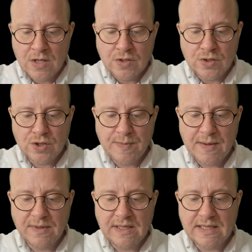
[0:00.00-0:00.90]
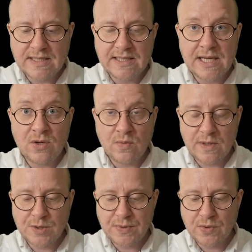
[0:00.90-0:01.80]
So you should be able to
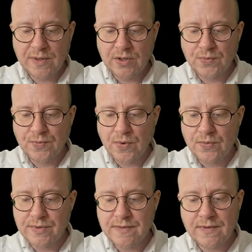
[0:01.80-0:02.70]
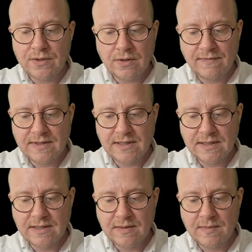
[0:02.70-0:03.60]
distinguish between the roles of the nervous
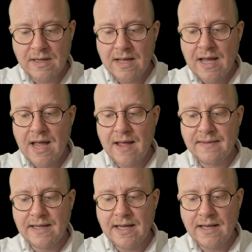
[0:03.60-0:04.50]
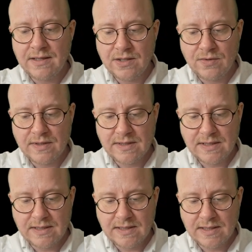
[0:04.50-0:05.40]
system and the endocrine
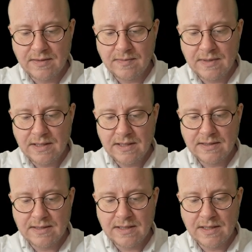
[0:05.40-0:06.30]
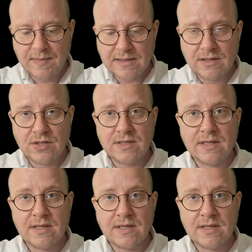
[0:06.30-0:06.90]
system in sending messages.